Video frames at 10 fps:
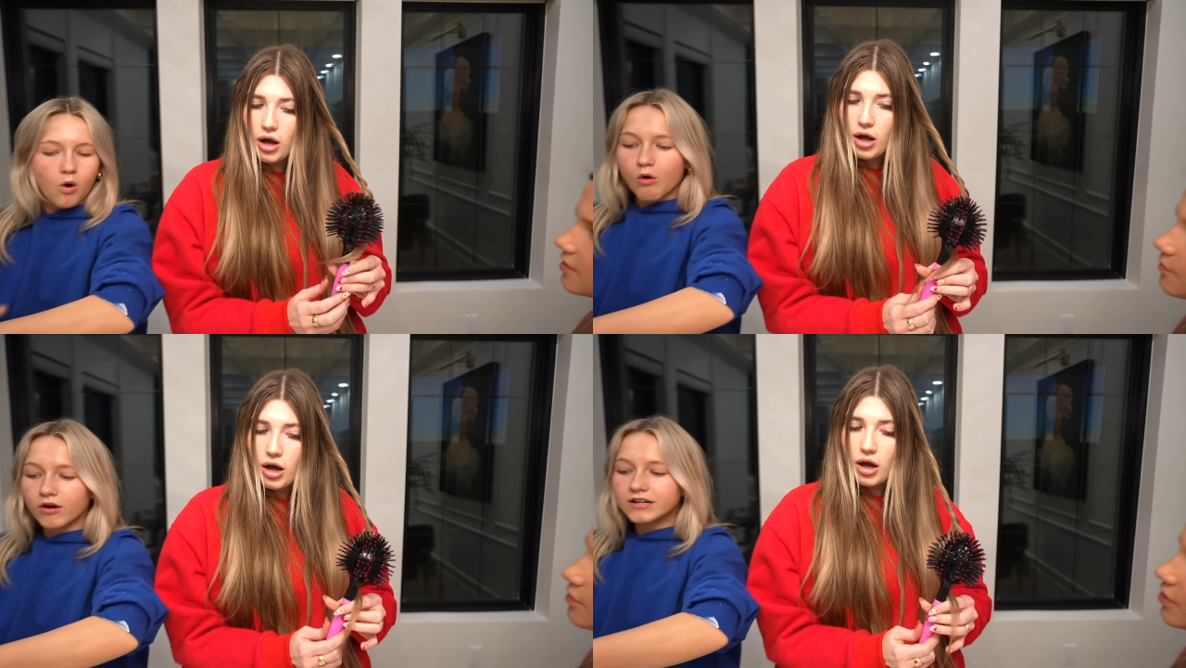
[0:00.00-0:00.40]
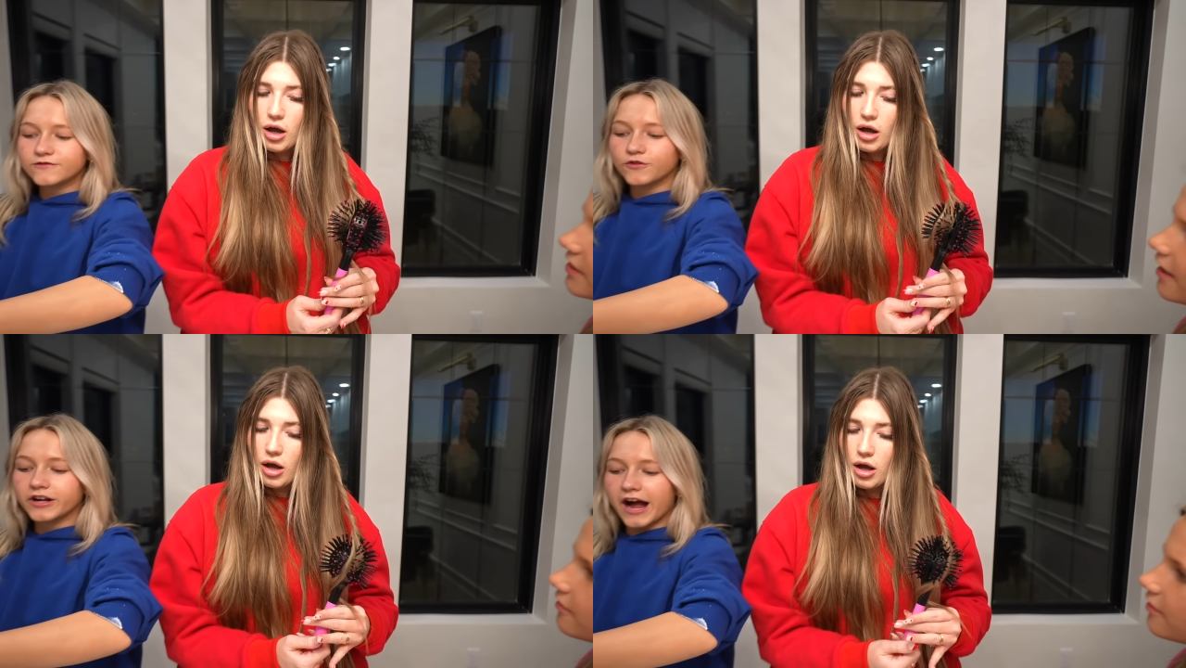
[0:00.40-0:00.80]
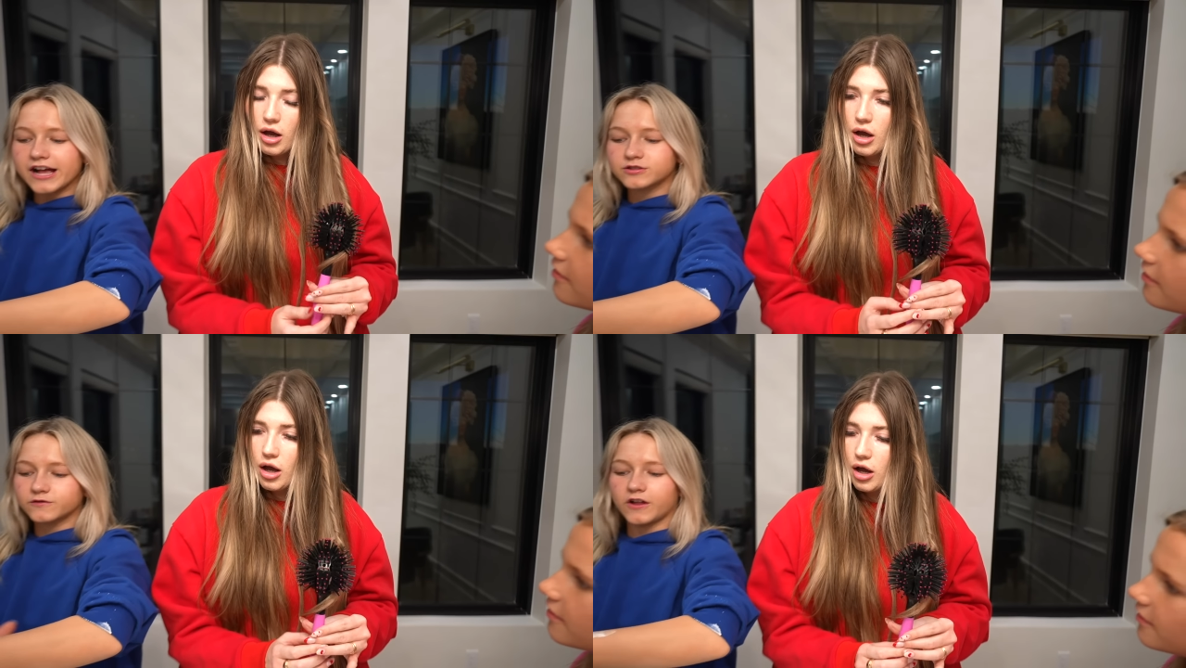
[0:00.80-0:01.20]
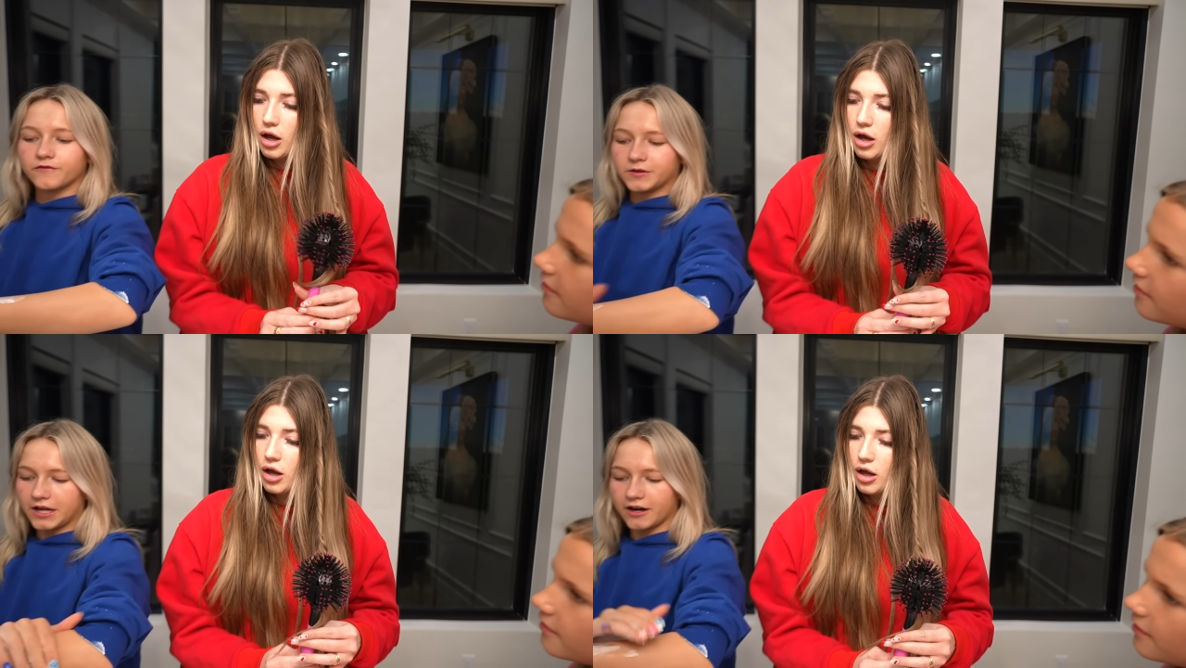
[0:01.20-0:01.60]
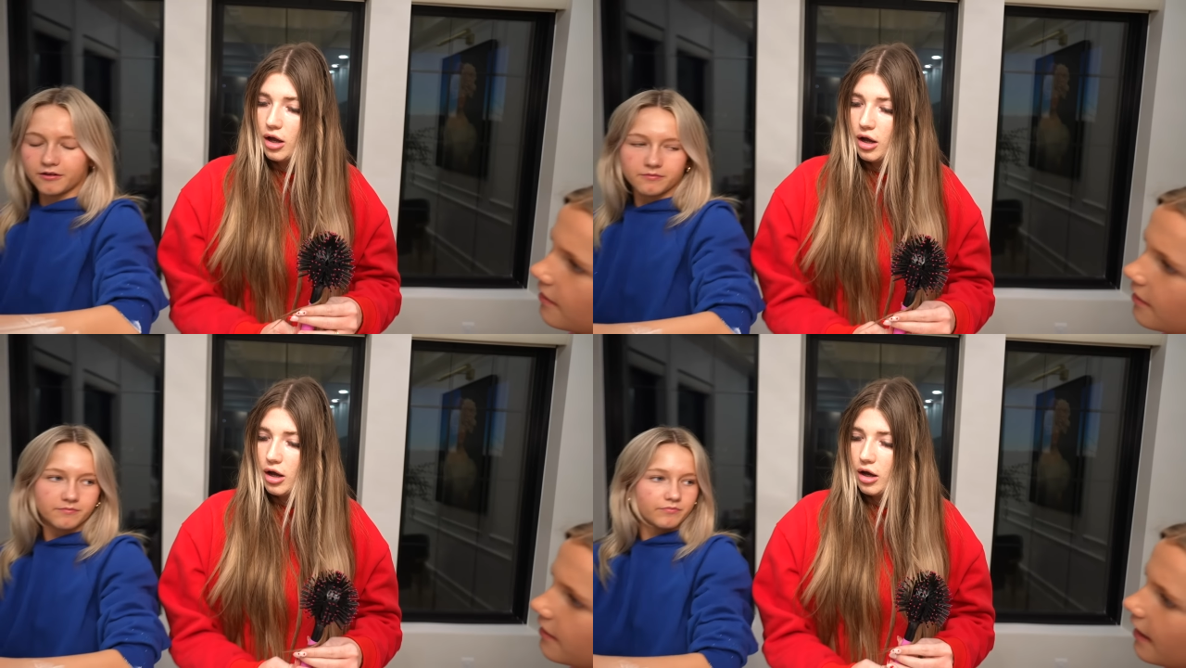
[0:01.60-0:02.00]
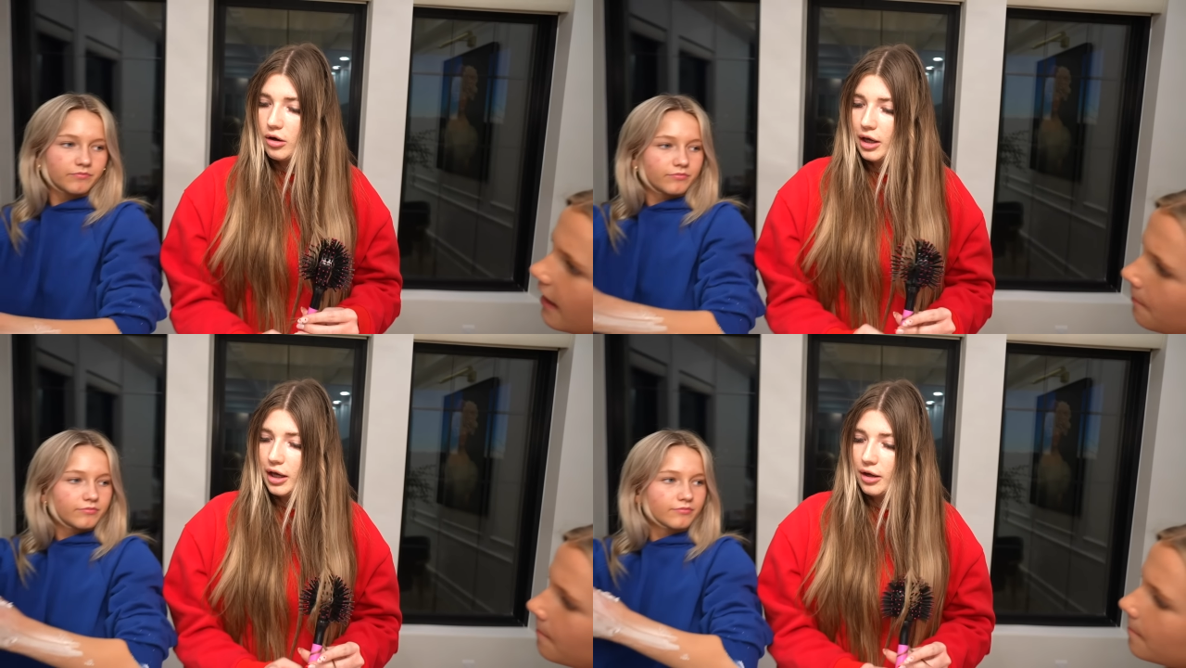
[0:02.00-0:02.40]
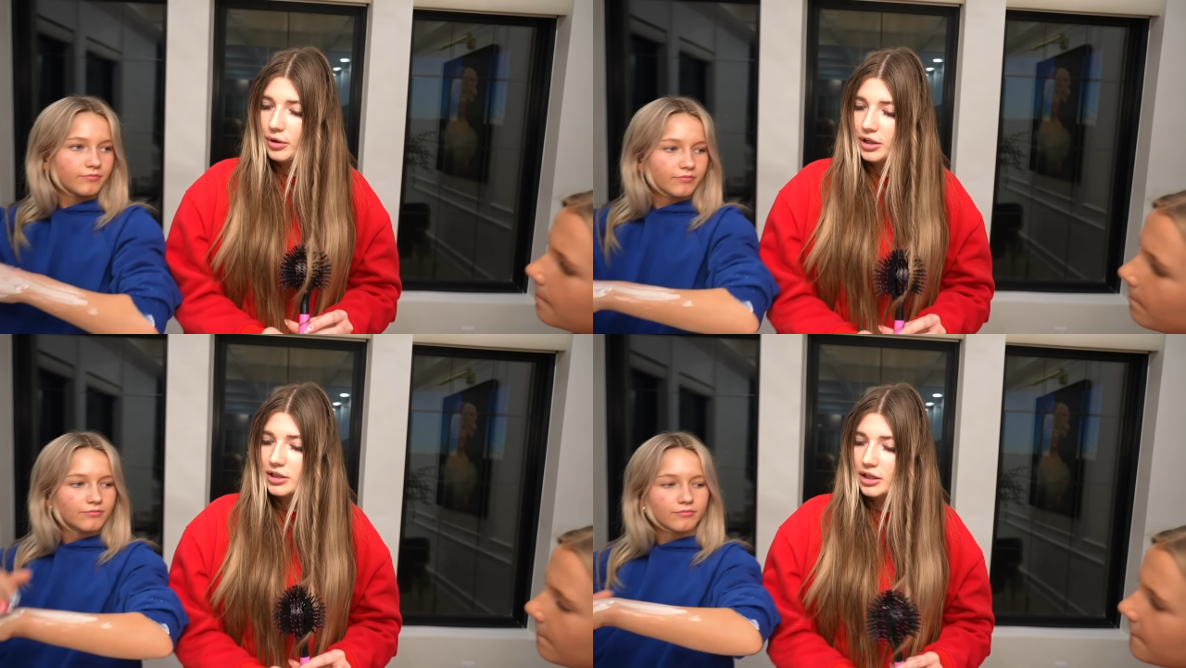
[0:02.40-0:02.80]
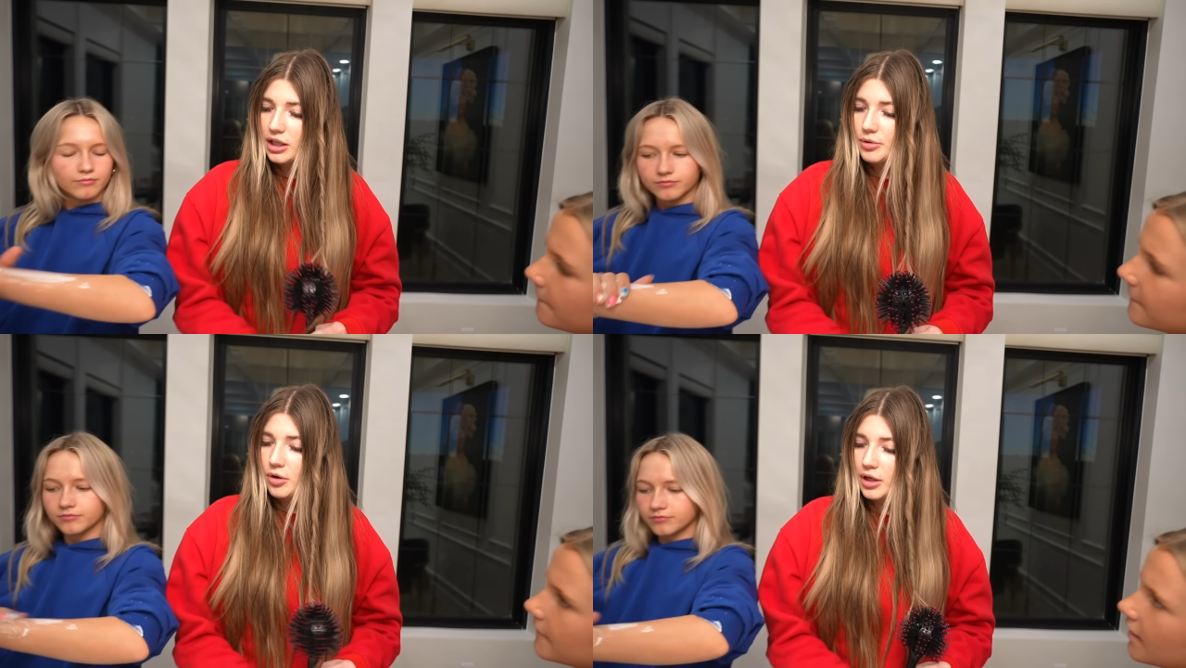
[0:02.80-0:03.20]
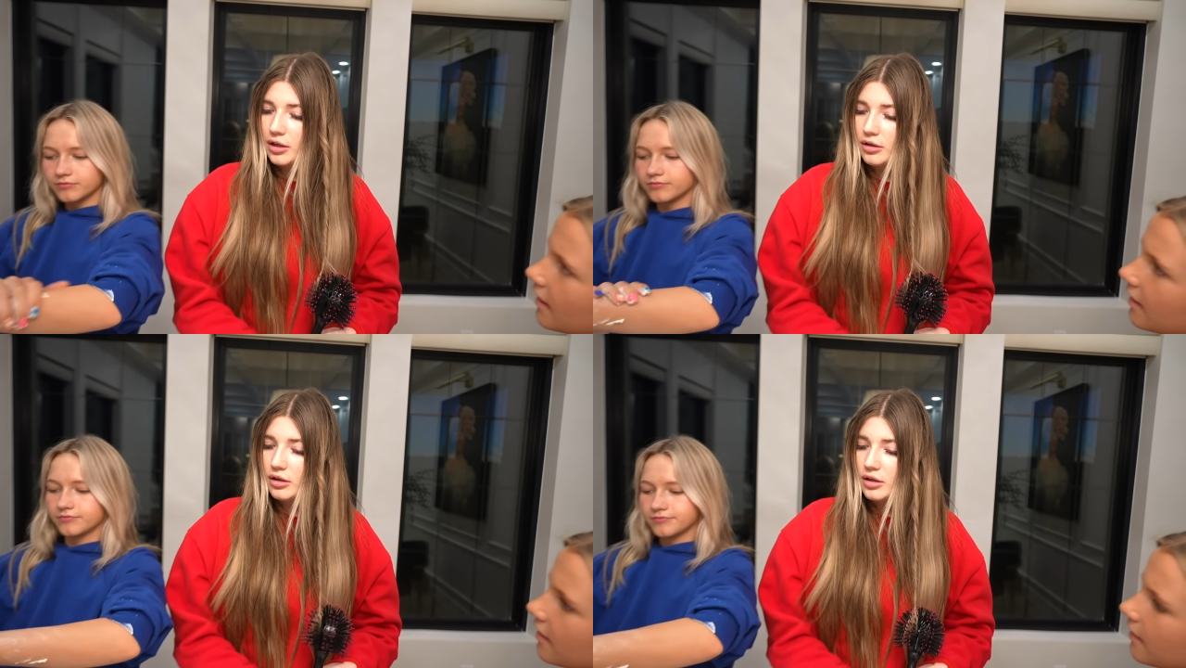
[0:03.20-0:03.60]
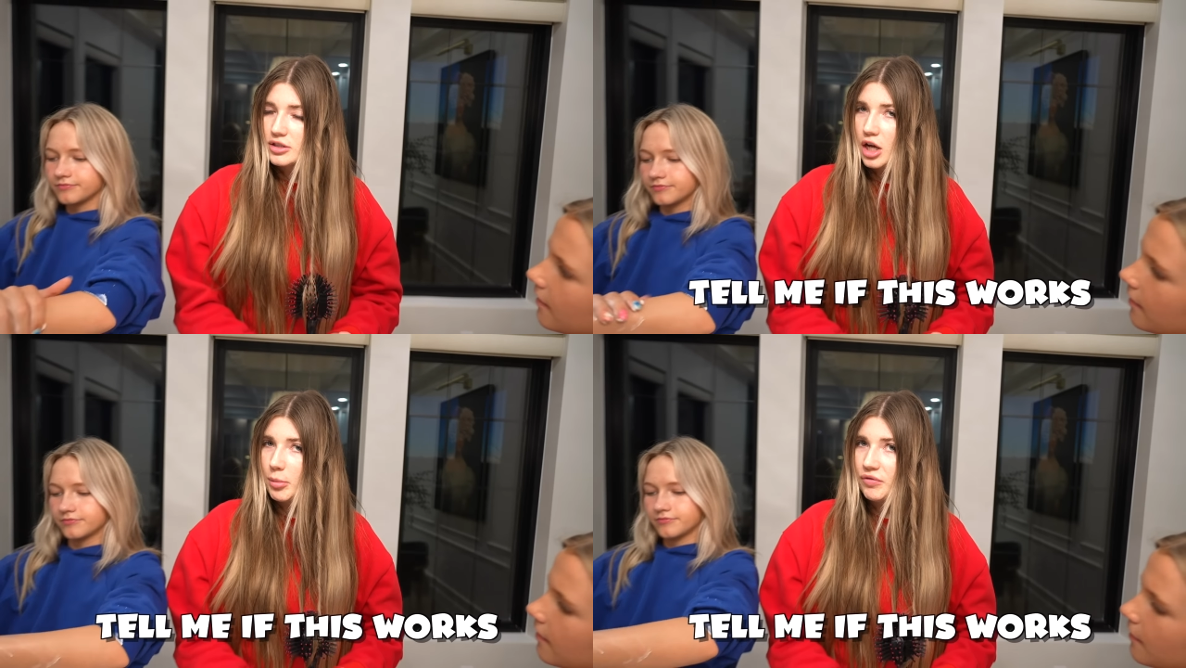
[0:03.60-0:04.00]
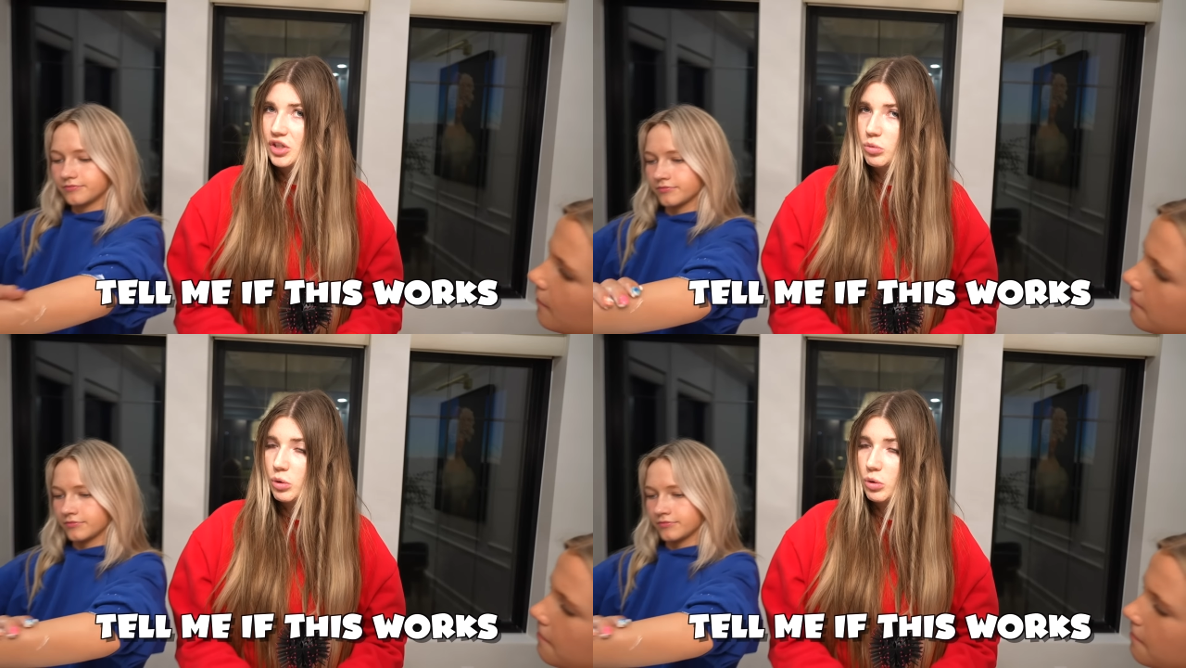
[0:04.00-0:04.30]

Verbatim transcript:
Speaker 1: Or it's for guys with fluffy hair. Yeah. Okay, we're gonna keep going.
Speaker 2: Tell me if this